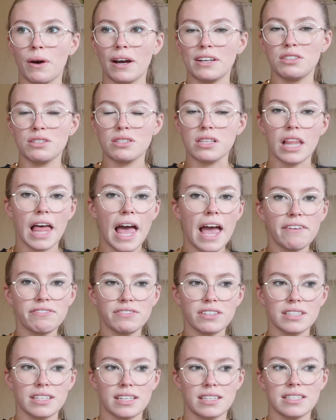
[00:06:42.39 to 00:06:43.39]
I just
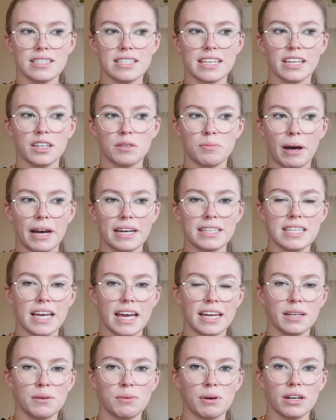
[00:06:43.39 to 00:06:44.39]
left and didn't say goodbye to
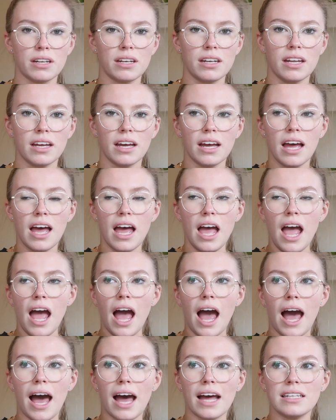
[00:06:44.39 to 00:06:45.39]
anyone.
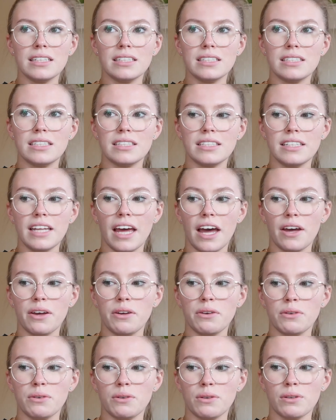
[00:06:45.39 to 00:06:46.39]
And
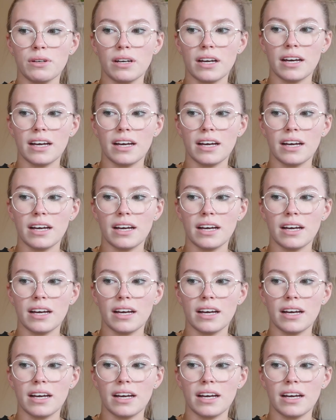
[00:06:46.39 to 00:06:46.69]
now